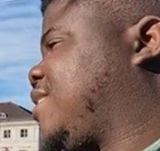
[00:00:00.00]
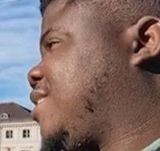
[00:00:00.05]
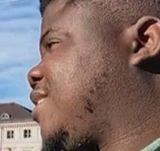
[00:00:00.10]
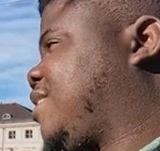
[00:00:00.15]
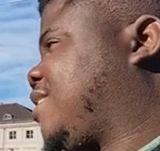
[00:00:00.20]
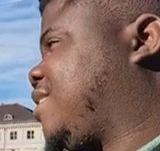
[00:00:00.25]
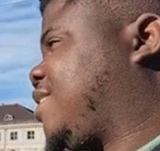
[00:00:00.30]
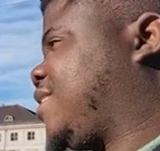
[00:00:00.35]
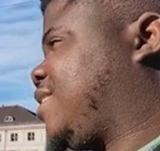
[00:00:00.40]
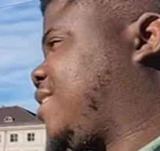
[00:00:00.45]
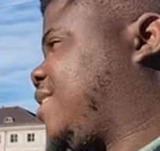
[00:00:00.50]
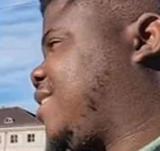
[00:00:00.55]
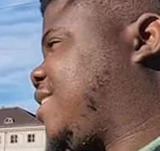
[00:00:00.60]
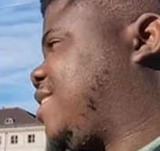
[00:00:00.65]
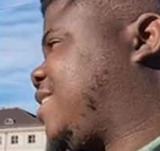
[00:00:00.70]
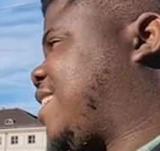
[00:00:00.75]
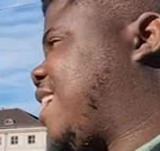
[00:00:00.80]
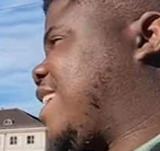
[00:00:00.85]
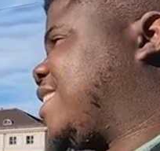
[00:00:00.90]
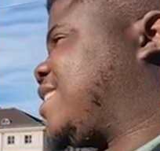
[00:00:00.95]
Nigeria.
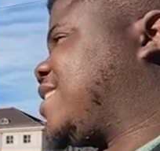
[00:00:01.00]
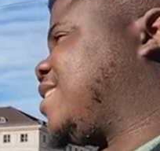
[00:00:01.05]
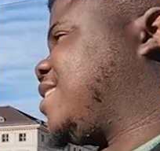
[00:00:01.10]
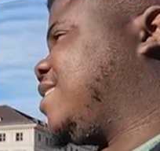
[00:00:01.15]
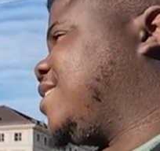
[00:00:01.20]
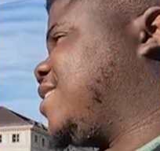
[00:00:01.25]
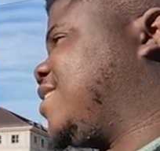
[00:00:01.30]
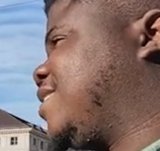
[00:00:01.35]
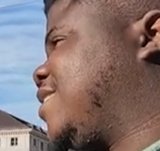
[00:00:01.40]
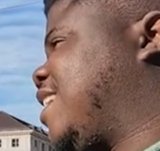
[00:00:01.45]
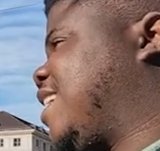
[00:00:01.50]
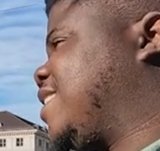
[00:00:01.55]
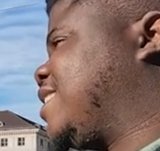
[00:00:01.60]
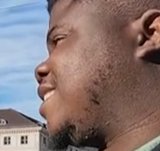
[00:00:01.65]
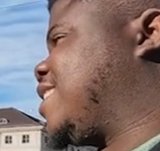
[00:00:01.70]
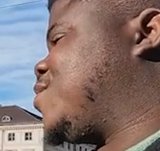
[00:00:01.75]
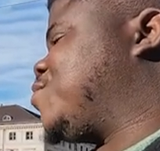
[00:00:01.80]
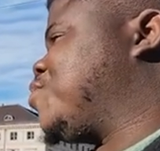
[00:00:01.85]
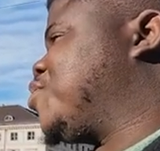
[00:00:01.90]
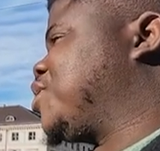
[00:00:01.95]
That's all.
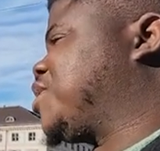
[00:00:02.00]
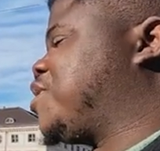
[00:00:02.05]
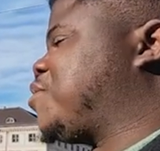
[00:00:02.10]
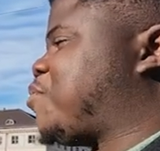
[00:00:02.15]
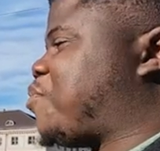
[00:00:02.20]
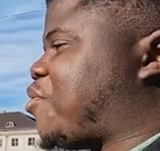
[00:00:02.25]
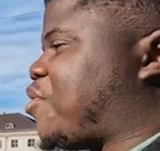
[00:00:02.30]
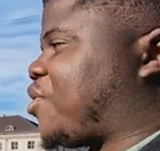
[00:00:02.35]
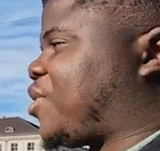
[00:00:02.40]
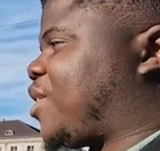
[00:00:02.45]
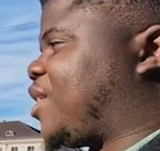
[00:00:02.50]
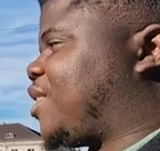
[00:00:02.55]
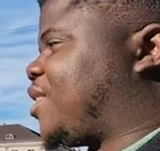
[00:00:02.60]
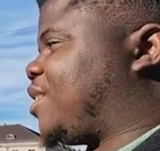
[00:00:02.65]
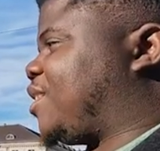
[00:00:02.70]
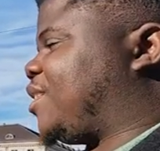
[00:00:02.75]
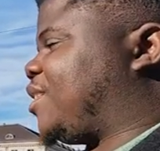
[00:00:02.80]
That's the most important